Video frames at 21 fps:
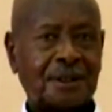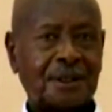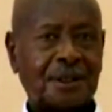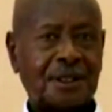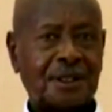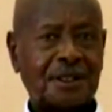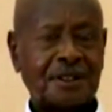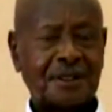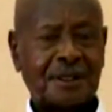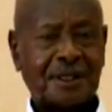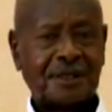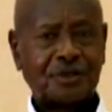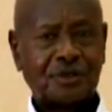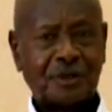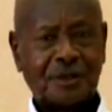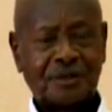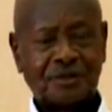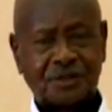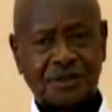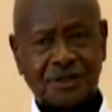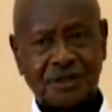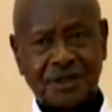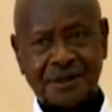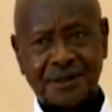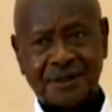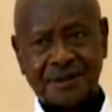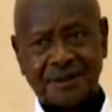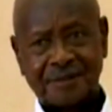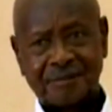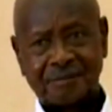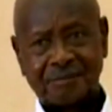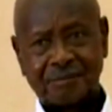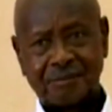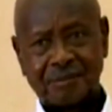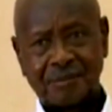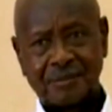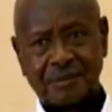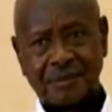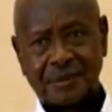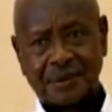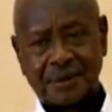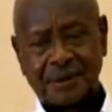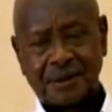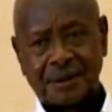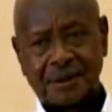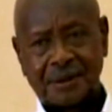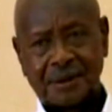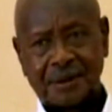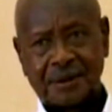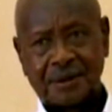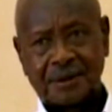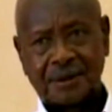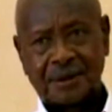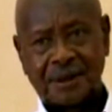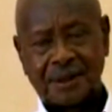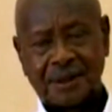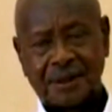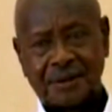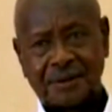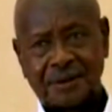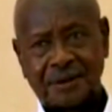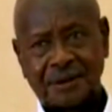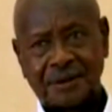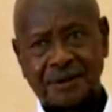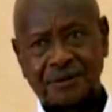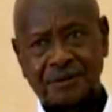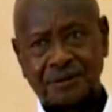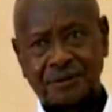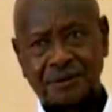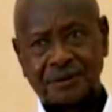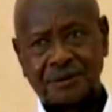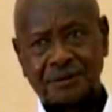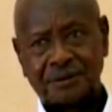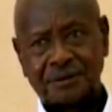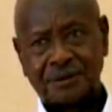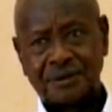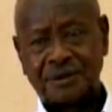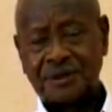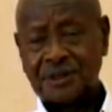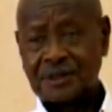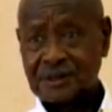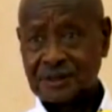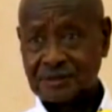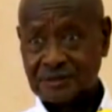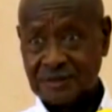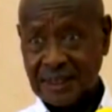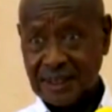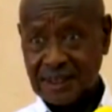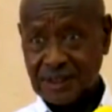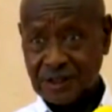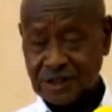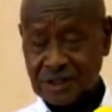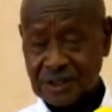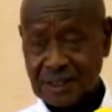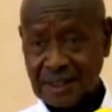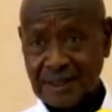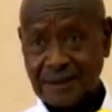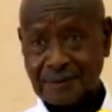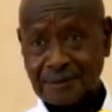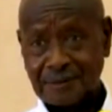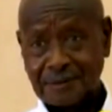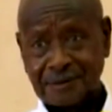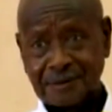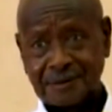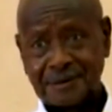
And as you have seen, the, with this virus now,